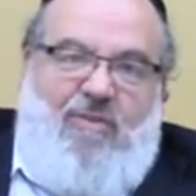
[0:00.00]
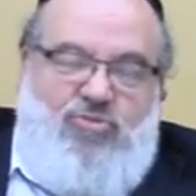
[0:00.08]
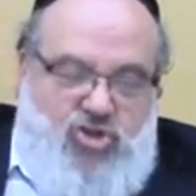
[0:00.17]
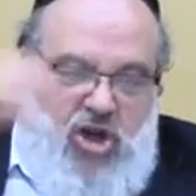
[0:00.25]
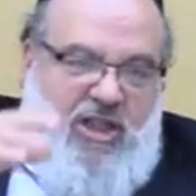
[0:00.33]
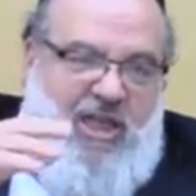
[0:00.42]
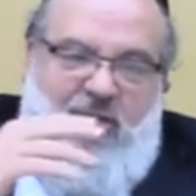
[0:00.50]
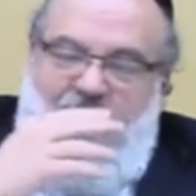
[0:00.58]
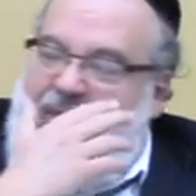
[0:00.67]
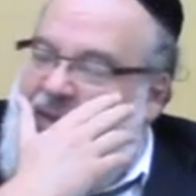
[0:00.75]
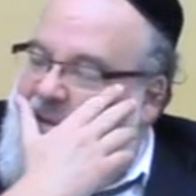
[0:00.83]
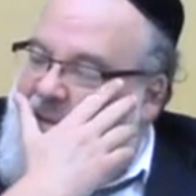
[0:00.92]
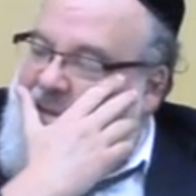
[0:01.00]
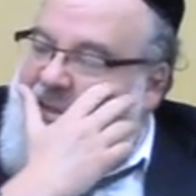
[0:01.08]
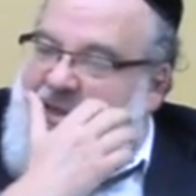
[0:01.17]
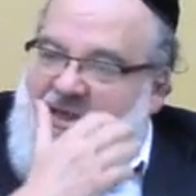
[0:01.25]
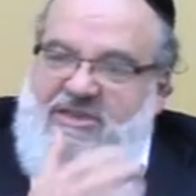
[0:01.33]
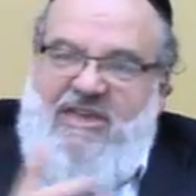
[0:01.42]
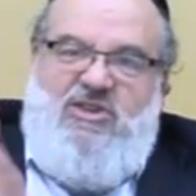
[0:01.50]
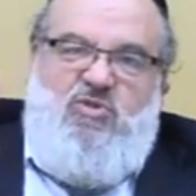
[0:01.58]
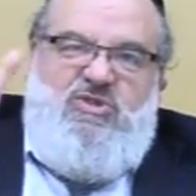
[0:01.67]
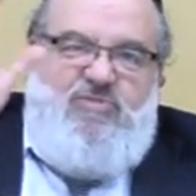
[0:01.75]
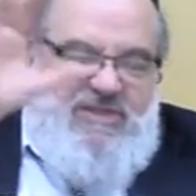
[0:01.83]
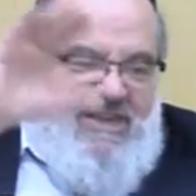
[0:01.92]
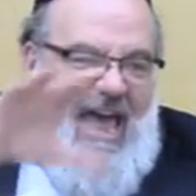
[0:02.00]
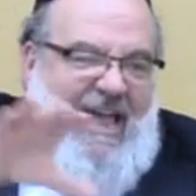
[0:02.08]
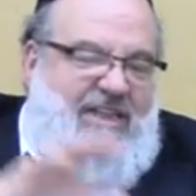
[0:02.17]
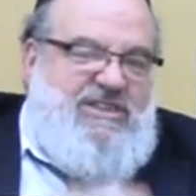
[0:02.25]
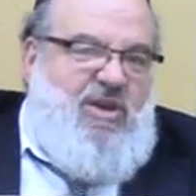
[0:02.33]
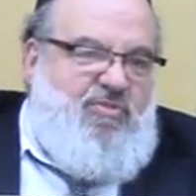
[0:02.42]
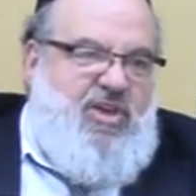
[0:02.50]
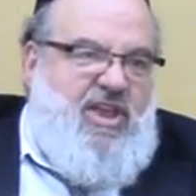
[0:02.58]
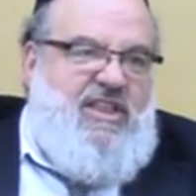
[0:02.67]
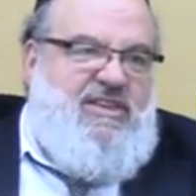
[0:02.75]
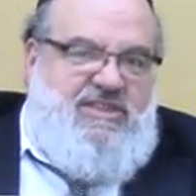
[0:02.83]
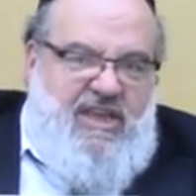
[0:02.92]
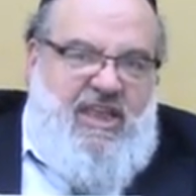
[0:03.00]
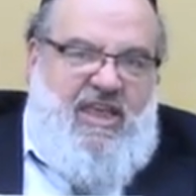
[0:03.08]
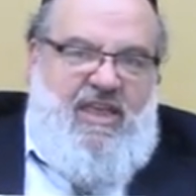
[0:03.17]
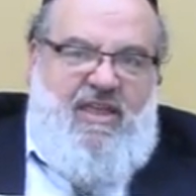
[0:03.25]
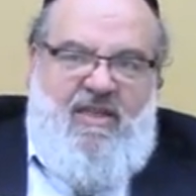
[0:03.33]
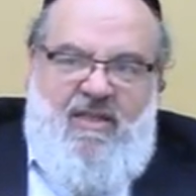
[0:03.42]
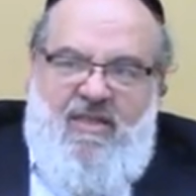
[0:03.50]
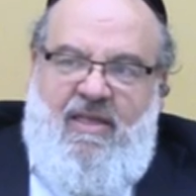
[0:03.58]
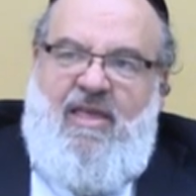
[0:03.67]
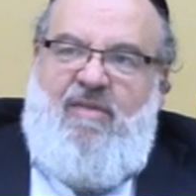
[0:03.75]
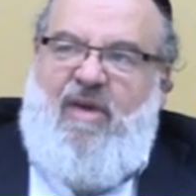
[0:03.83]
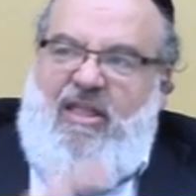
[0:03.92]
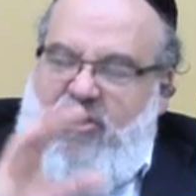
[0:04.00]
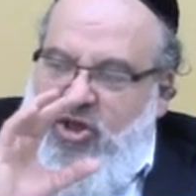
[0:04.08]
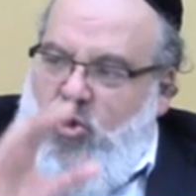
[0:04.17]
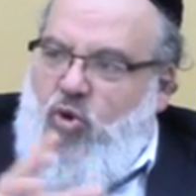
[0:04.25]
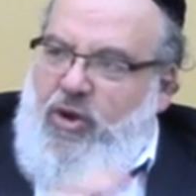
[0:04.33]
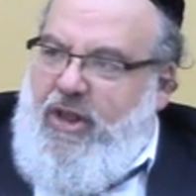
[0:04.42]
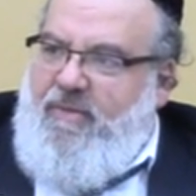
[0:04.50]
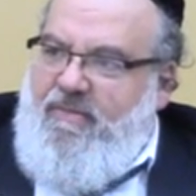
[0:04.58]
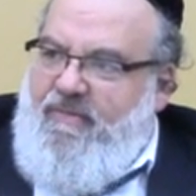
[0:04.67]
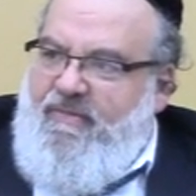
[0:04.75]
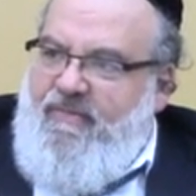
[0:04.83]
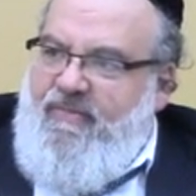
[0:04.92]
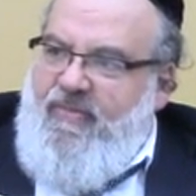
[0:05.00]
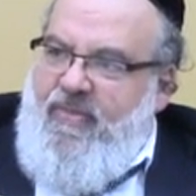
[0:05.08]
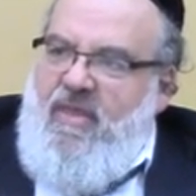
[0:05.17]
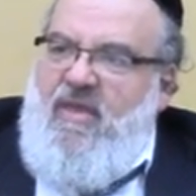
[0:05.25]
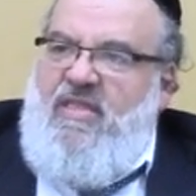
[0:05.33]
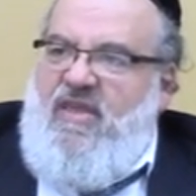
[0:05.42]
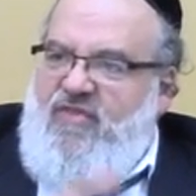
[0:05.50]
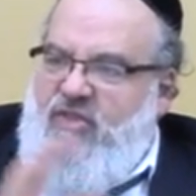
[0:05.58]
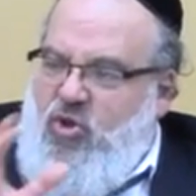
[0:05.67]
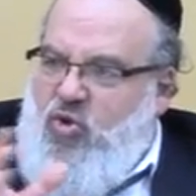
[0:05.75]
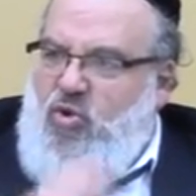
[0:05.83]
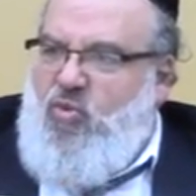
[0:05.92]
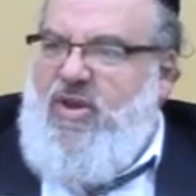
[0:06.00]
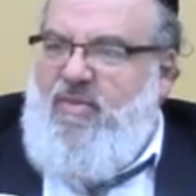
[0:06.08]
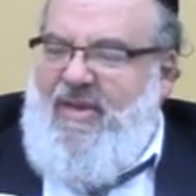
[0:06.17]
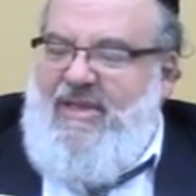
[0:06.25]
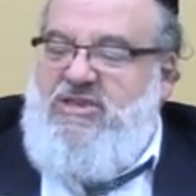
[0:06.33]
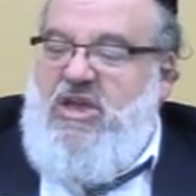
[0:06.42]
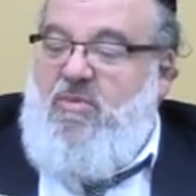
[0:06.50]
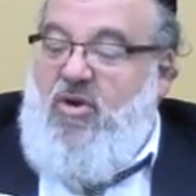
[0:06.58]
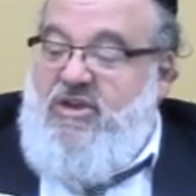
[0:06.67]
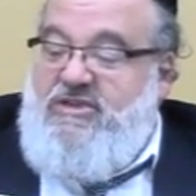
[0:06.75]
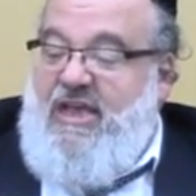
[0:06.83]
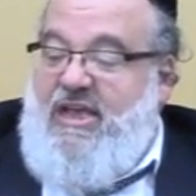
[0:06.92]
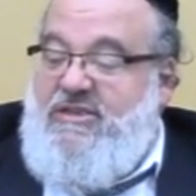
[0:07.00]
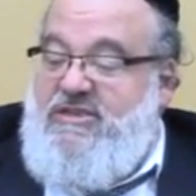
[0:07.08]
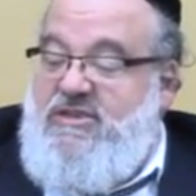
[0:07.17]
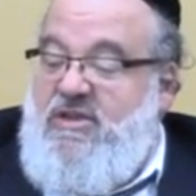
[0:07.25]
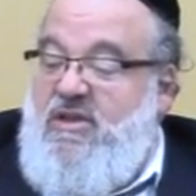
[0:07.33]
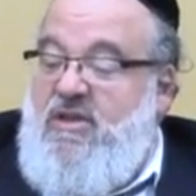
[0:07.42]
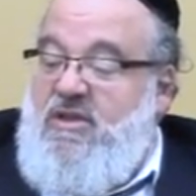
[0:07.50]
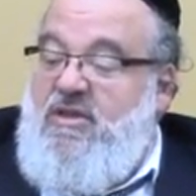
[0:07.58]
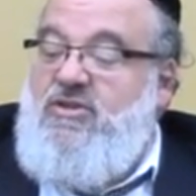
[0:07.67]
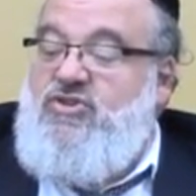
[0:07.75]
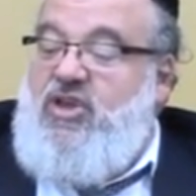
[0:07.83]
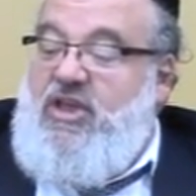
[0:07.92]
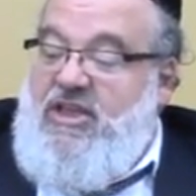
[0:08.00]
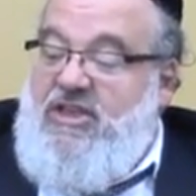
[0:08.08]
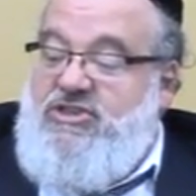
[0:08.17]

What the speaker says: came Shalim, it says he was massacred something in the city, made tikkunim, different tikkunim, what it means, the Gemara says. So he